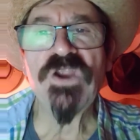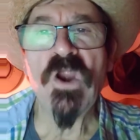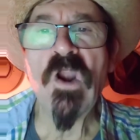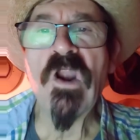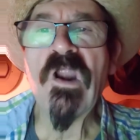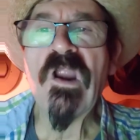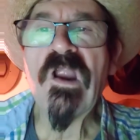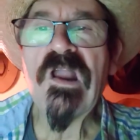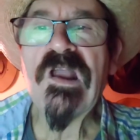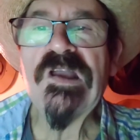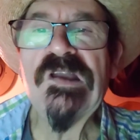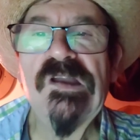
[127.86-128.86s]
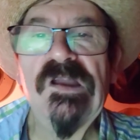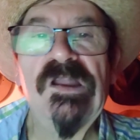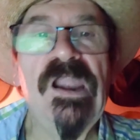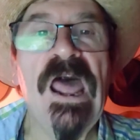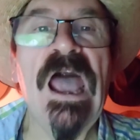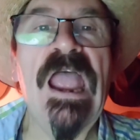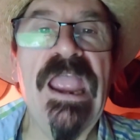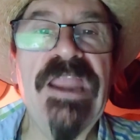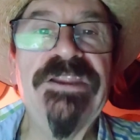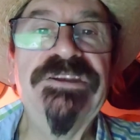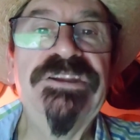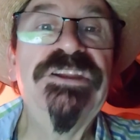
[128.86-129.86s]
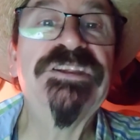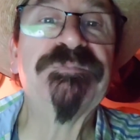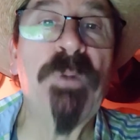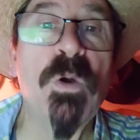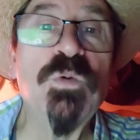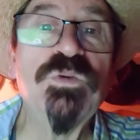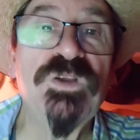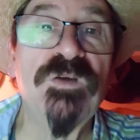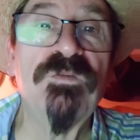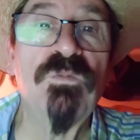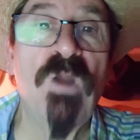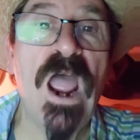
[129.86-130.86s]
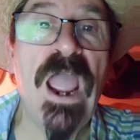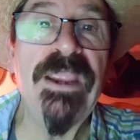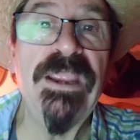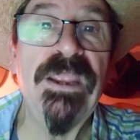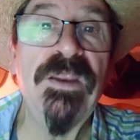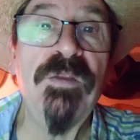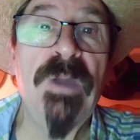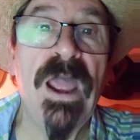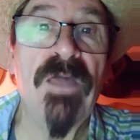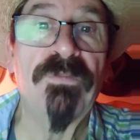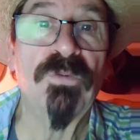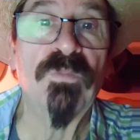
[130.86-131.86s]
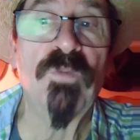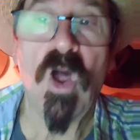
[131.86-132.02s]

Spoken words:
dear." And I headed to dispose of the rag in the bathroom